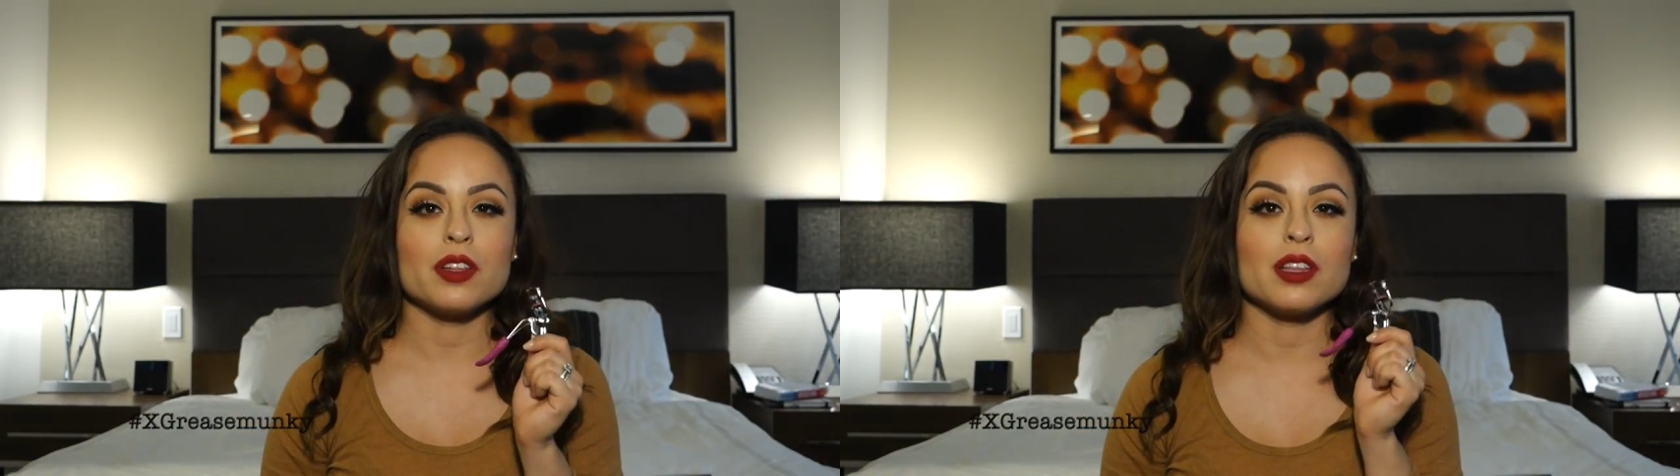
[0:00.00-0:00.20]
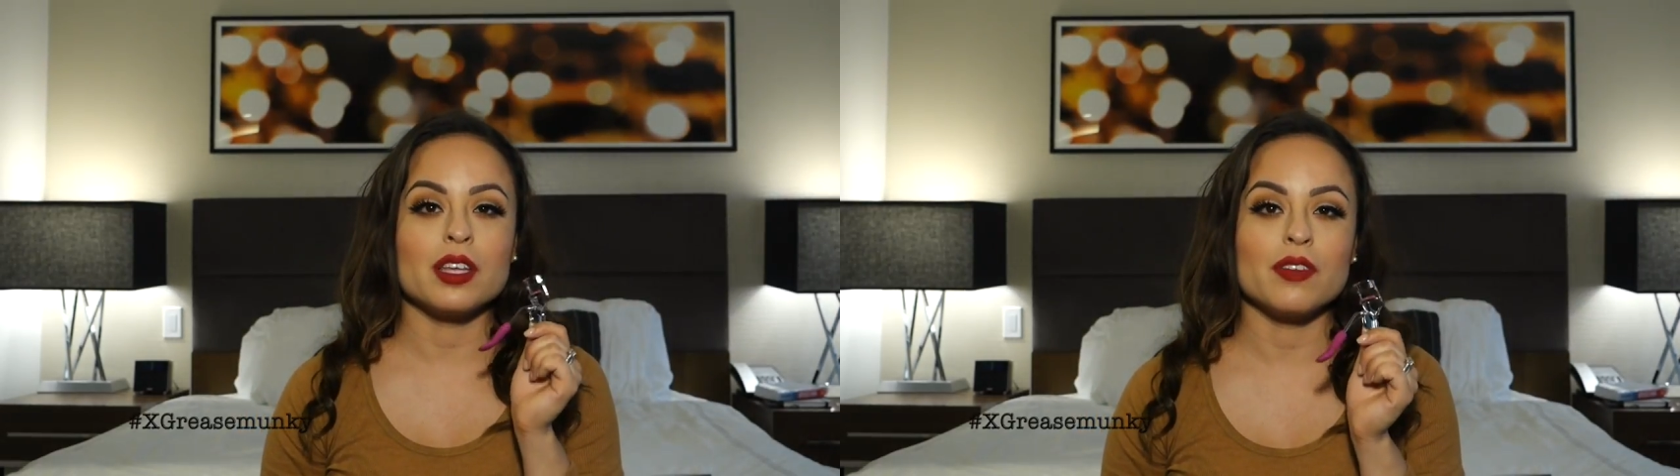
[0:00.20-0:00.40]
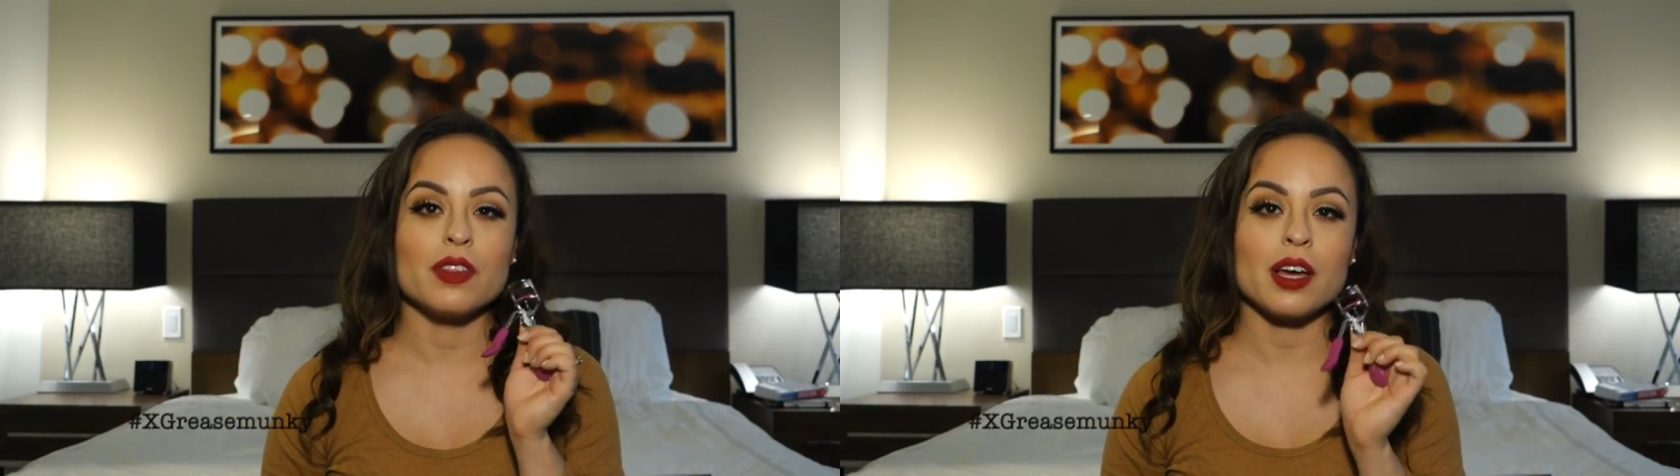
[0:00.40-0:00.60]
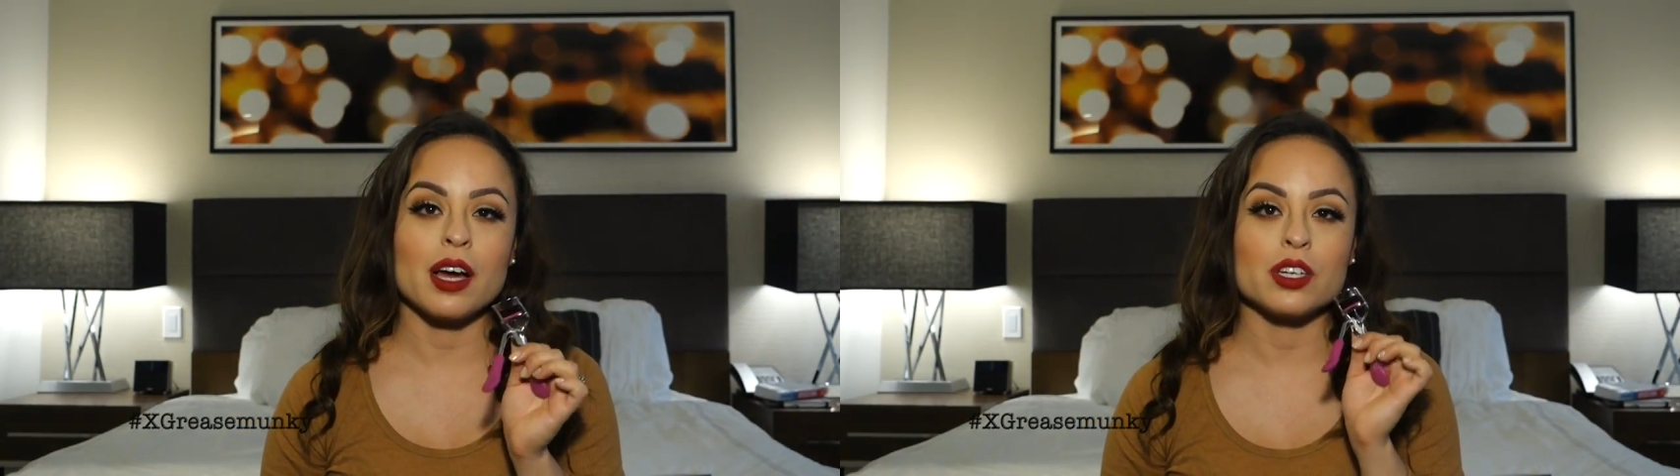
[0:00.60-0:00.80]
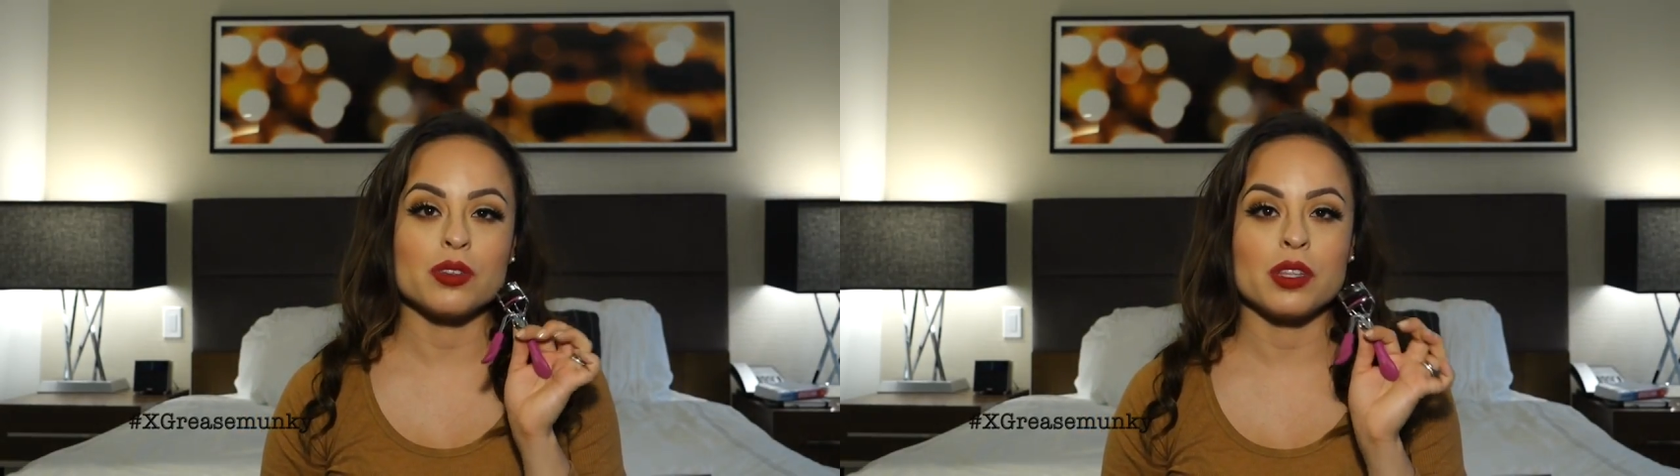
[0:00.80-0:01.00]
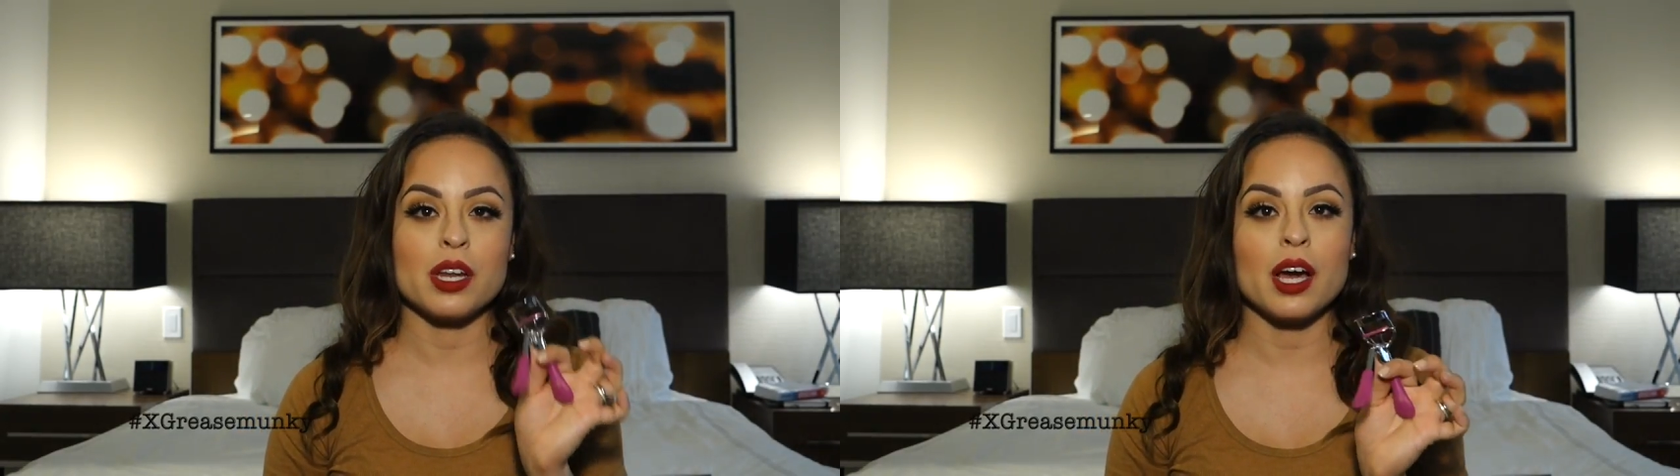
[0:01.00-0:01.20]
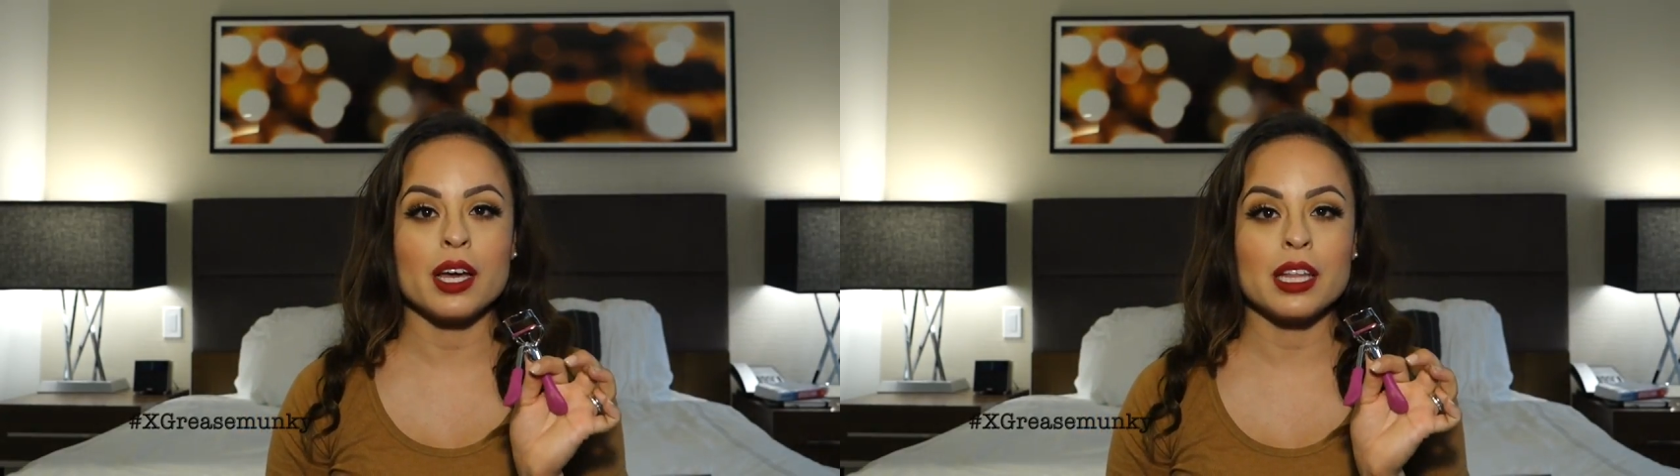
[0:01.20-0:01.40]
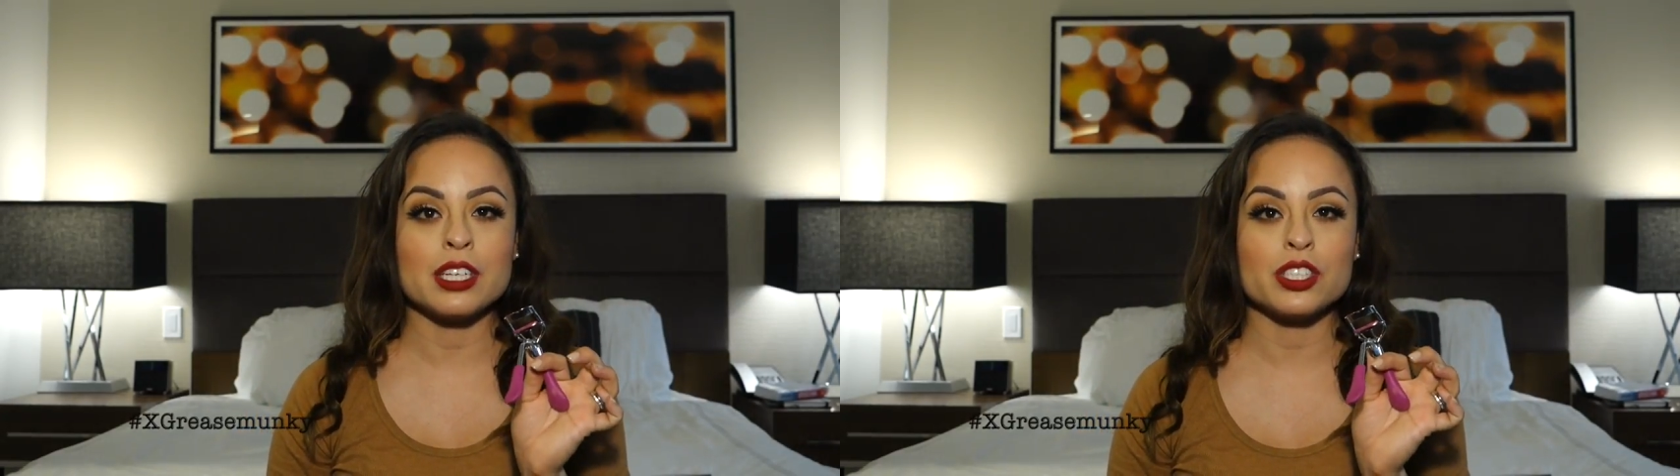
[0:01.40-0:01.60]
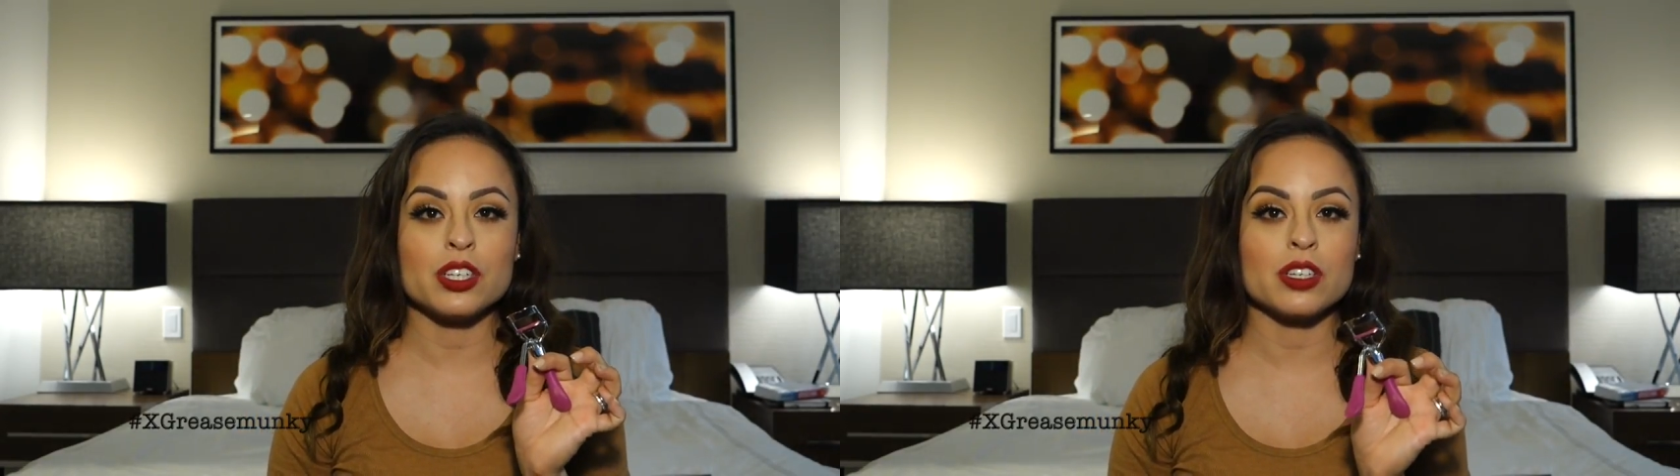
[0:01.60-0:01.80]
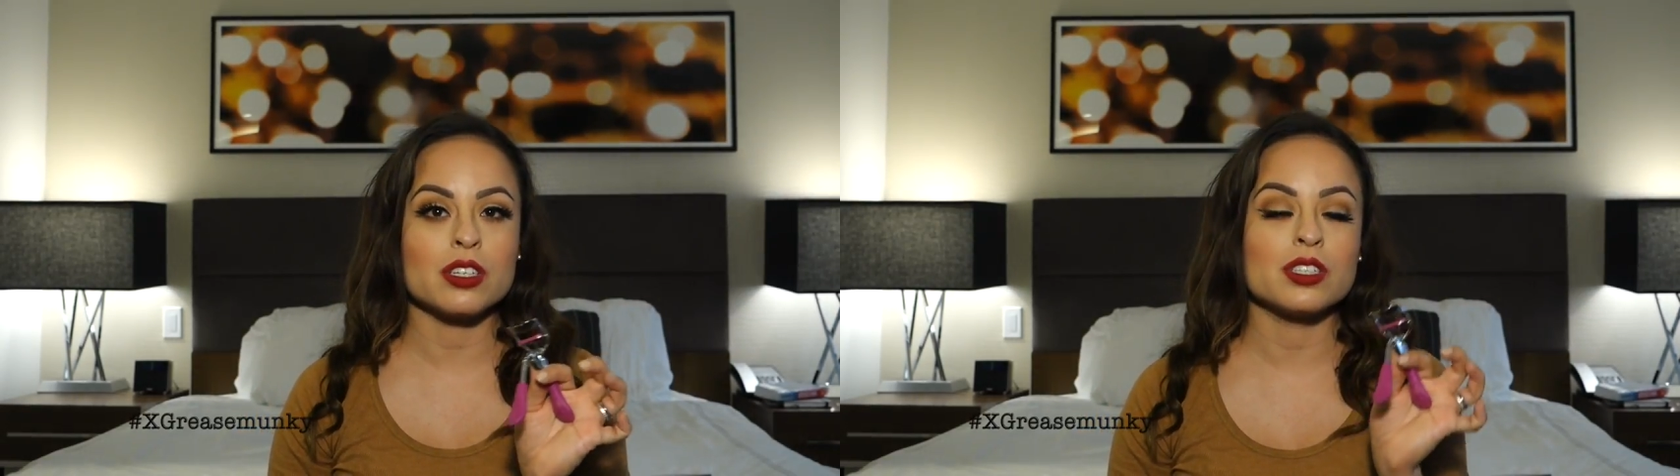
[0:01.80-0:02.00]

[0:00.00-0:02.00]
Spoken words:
leave the house with an eyelash curler.